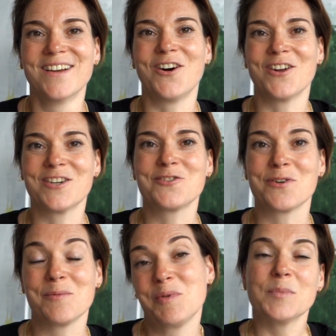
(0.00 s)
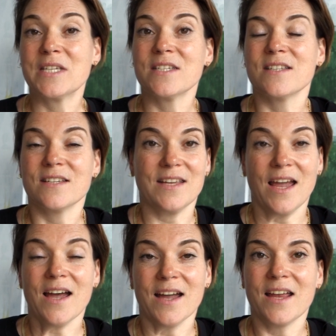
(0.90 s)
on a trip because,
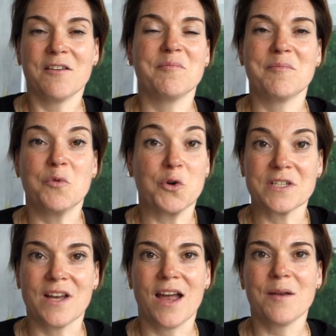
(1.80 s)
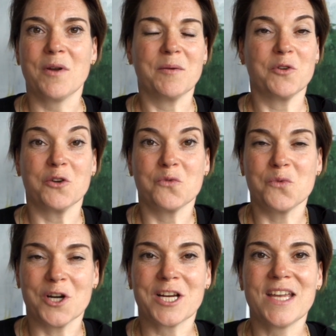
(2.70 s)
yeah, I have more time. I'm not
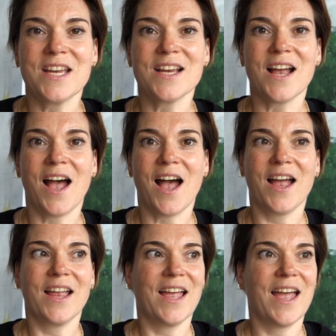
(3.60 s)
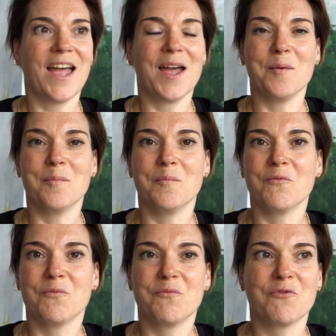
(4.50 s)
working. I
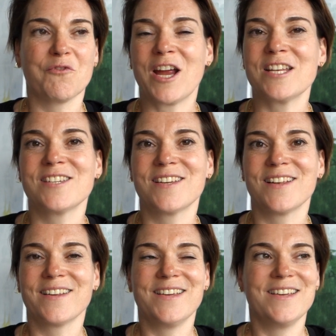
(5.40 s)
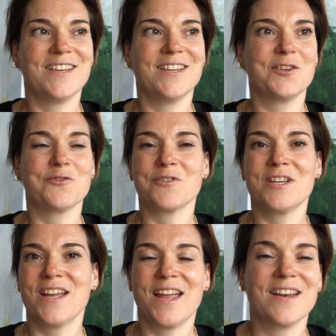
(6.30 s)
am frantically,
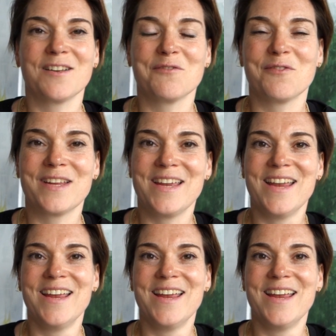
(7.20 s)
creatively